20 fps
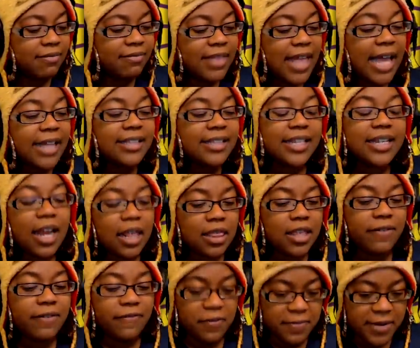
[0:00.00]
that did
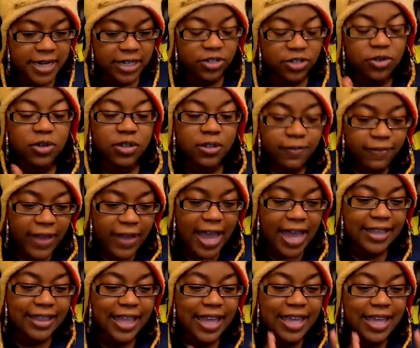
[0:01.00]
nothing for me due to the
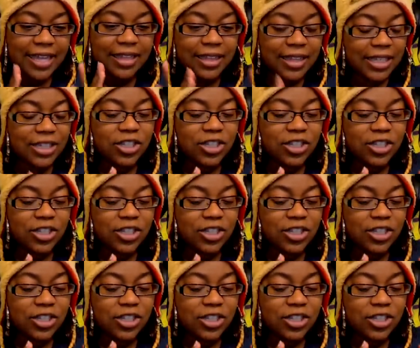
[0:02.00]
fact that